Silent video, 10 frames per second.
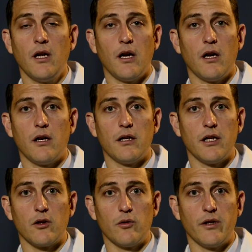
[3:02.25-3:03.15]
uh,
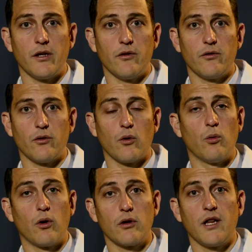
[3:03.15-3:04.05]
including sort of
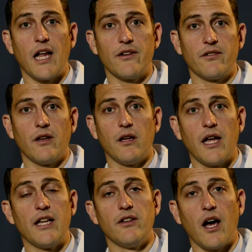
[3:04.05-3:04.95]
world-class uh,
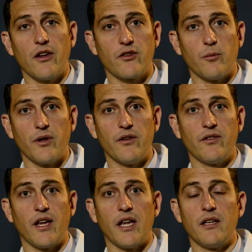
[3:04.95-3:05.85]
endoscopists
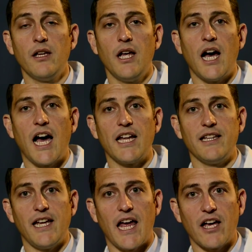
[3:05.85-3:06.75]
and
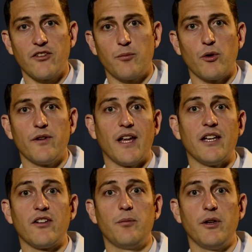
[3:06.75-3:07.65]
highly expert and
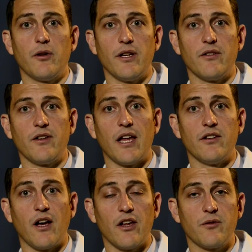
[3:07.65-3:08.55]
experienced
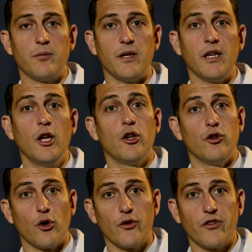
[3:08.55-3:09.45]
endoscopy
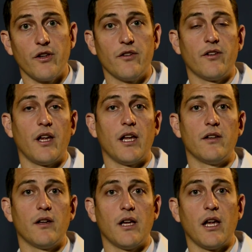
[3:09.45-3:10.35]
nurses
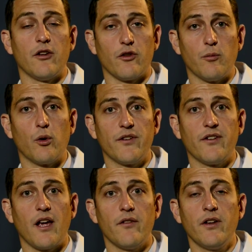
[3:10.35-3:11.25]
and, uh, and support
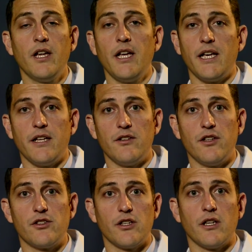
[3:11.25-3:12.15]
staff. In
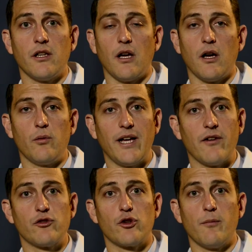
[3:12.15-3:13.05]
addition, uh, we
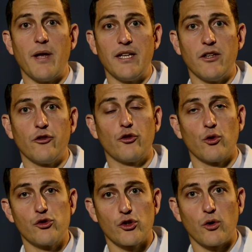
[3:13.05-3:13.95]
have tremendous
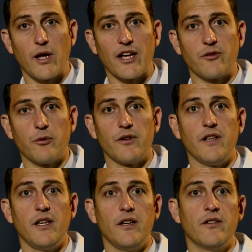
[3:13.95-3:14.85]
surgical
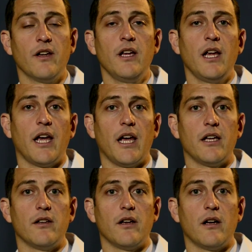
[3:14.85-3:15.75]
expertise
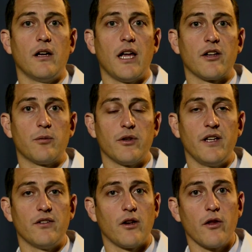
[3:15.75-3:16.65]
and uh,
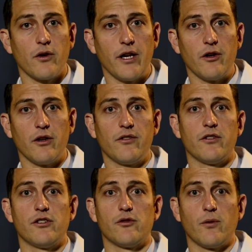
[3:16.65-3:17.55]
expertise in other areas
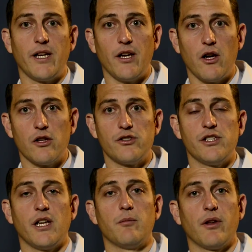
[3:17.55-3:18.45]
such as
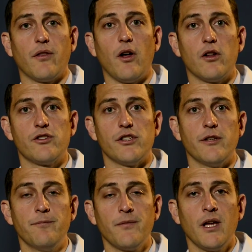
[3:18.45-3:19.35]
radiology and pathology.
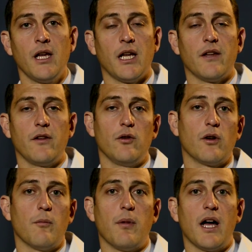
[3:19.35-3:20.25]
And I think you
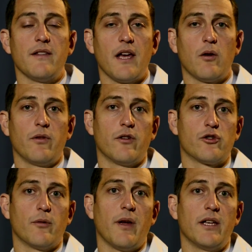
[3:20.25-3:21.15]
combine that with a
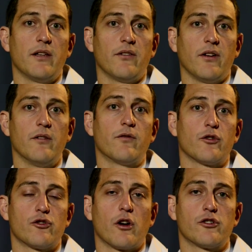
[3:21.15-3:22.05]
tremendous
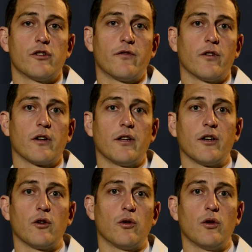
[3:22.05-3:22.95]
infrastructure for
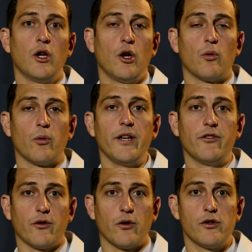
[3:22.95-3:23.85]
clinical
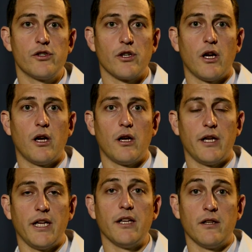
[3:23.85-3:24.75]
research uh,
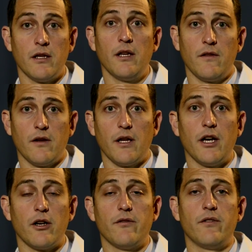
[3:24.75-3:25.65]
in the
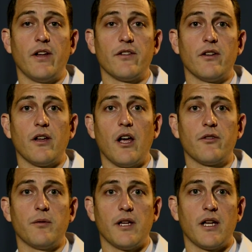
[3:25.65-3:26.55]
area of advanced
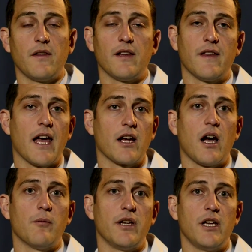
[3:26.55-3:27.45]
endoscopy. And I think that
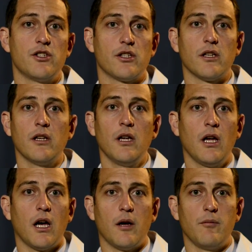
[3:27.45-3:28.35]
combination
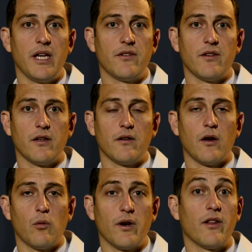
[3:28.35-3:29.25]
uh, makes it
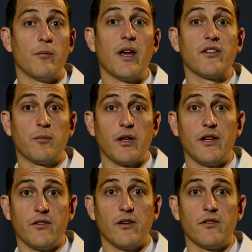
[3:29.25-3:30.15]
uh, one of the best
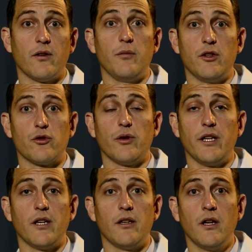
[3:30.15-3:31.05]
places to be
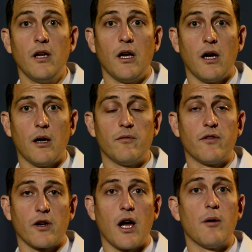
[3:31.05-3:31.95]
treated um,
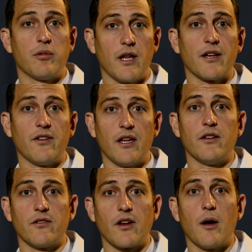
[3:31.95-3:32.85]
for complex
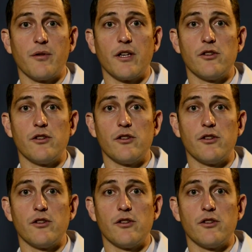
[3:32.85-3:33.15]
endoscopic